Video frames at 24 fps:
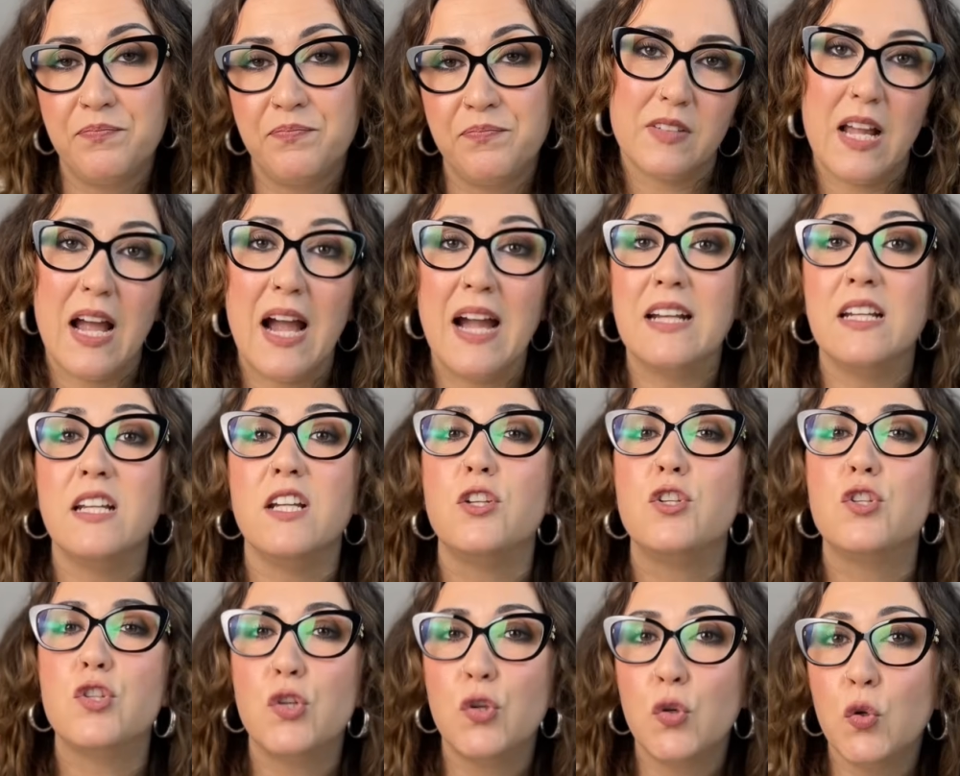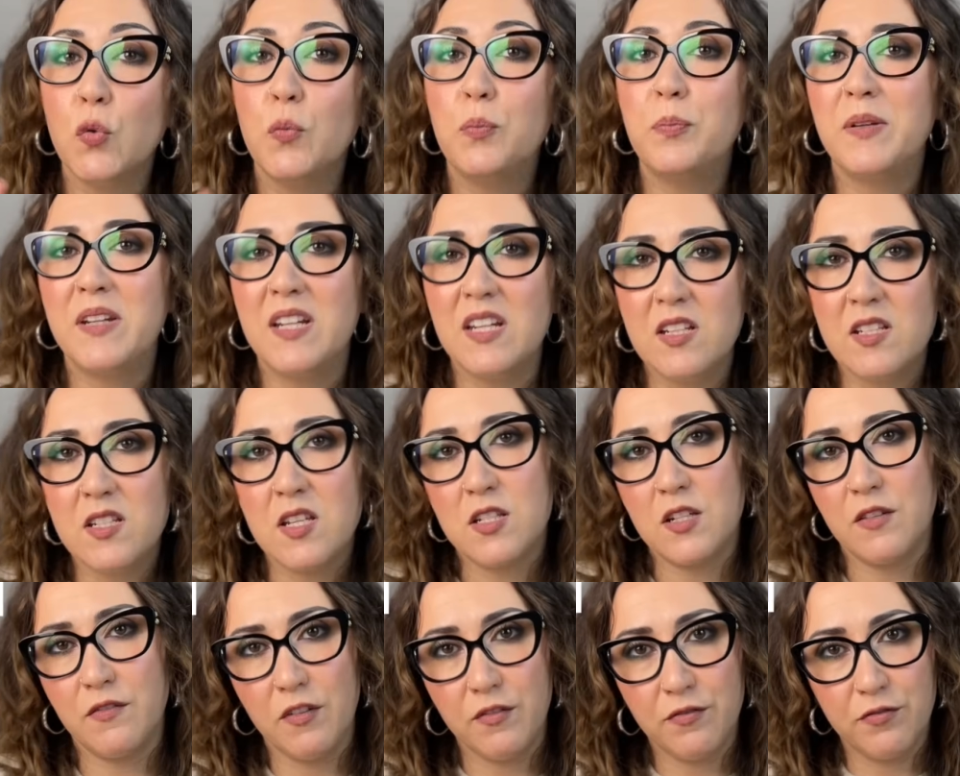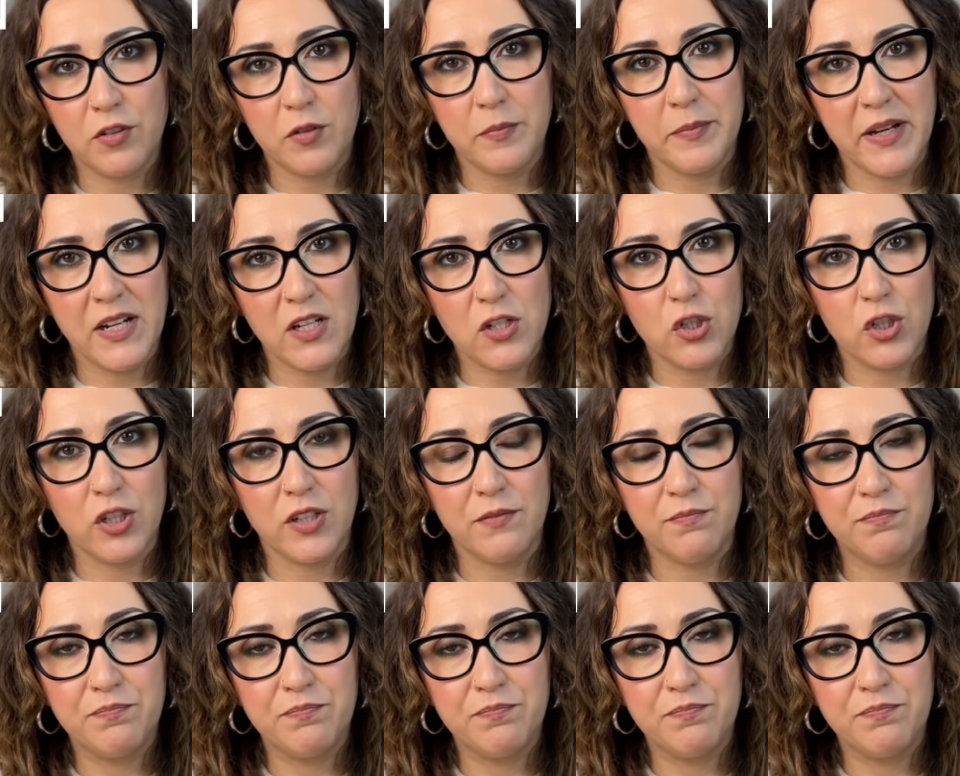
I need 2 pieces of information.